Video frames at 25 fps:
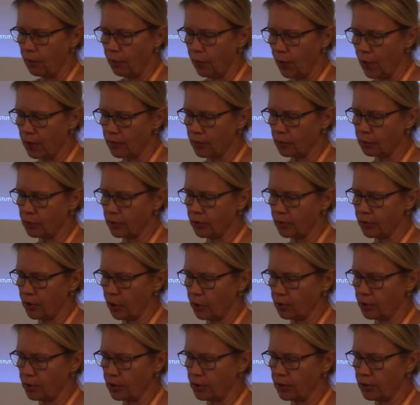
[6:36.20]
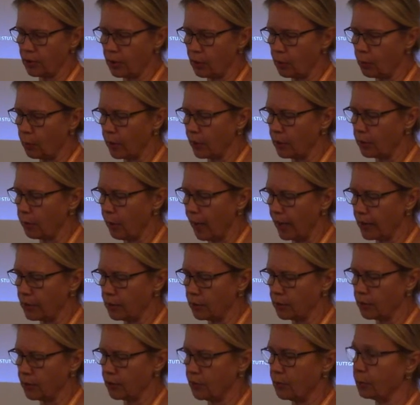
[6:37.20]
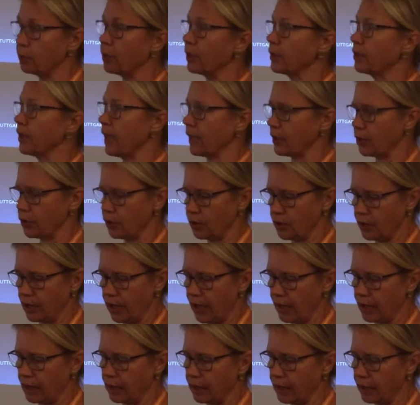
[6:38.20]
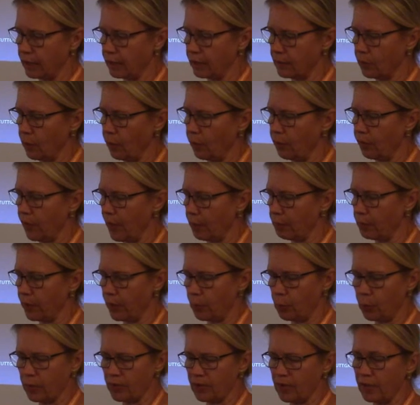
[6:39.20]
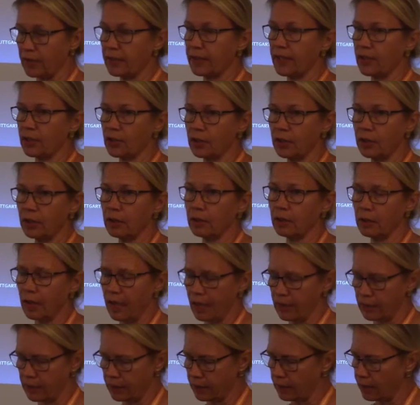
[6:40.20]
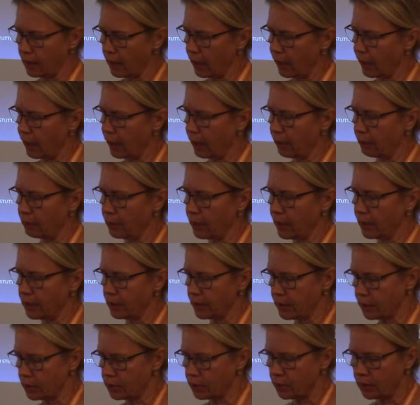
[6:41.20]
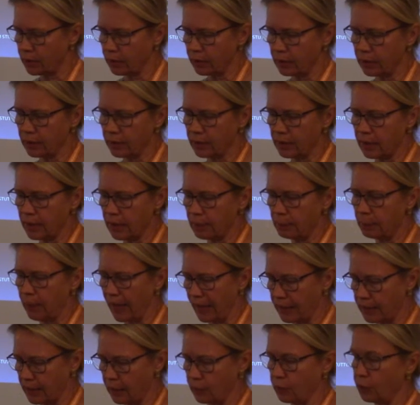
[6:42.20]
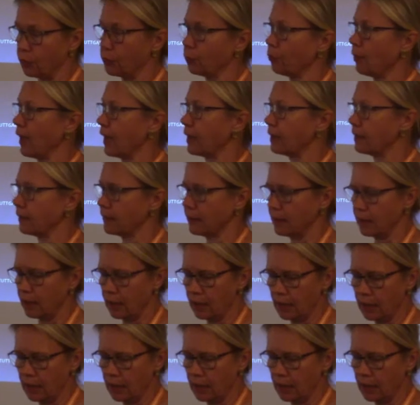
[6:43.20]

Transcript: further research is still required into the production techniques of fabric with additional, adi um, additionally pattern threads.